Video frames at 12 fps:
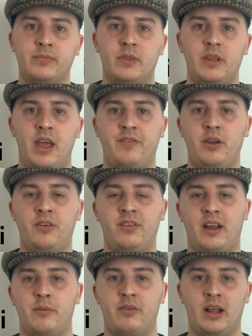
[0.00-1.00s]
If you
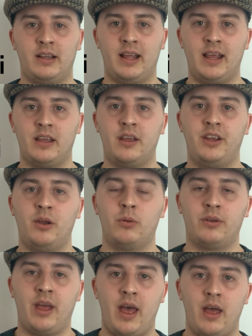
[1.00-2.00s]
sign up for that link,
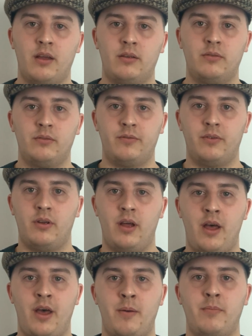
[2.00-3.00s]
you'll get,
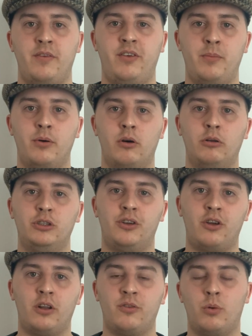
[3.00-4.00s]
if you put
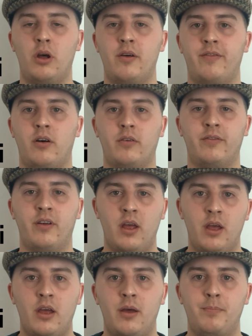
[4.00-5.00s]
$100 worth of
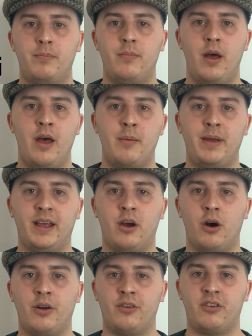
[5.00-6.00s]

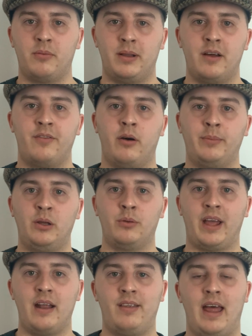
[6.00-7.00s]
Bitcoin onto the platform, you'll
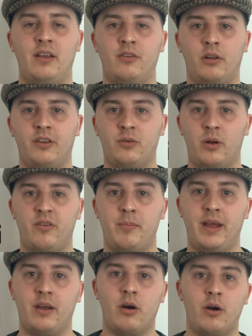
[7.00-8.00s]
get $10 worth of
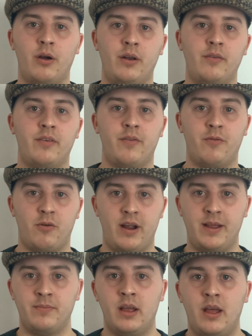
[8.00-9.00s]
Bitcoin for
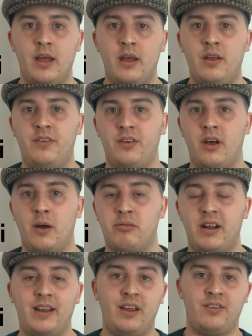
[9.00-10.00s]
free. So
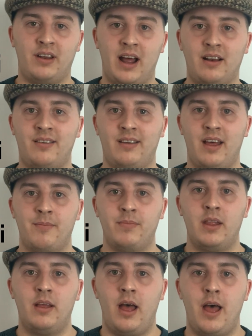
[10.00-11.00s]
pretty decent, I'd say.
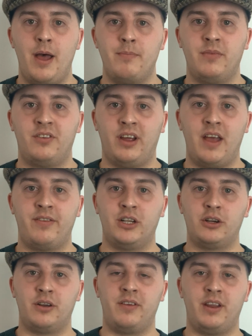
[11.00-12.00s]
So yeah, if you
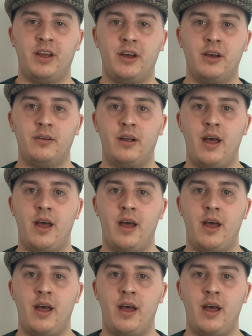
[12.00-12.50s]
enjoyed the video,